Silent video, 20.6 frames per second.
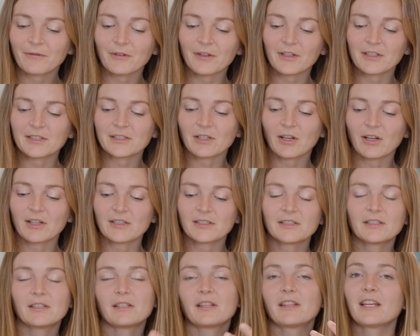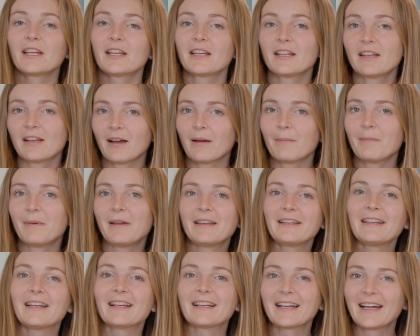for the sauce to thicken up and
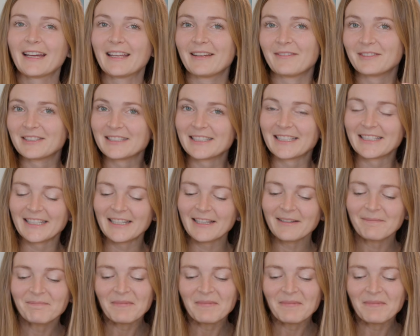get kind of sticky.